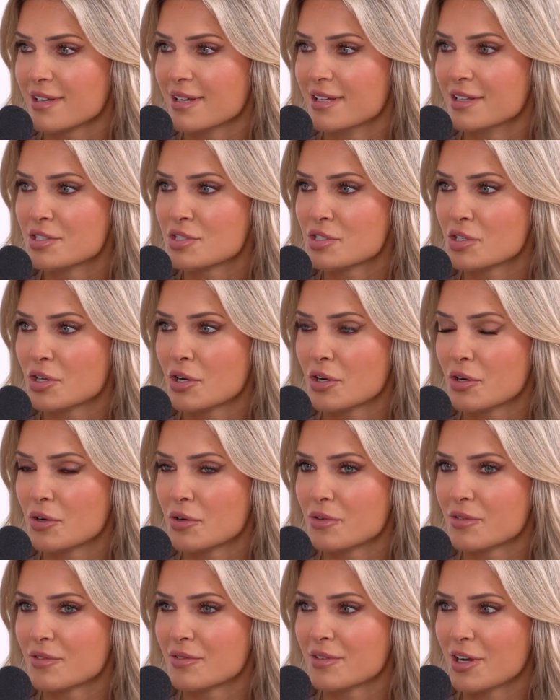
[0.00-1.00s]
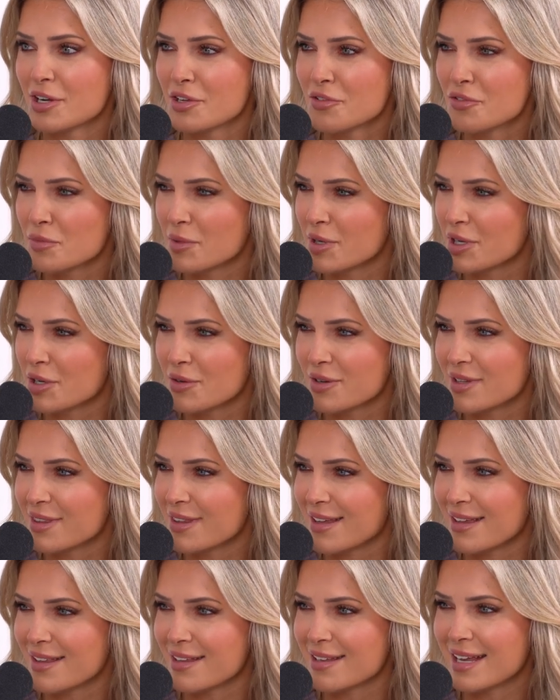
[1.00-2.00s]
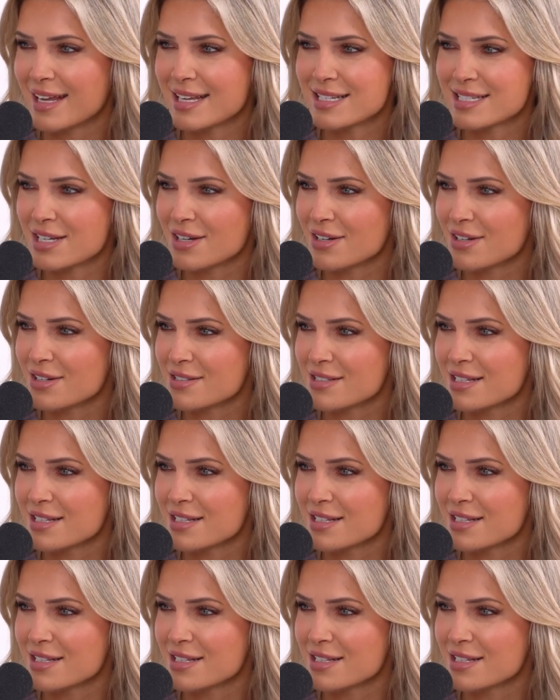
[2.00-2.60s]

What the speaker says: And so are you familiar with like night terrors?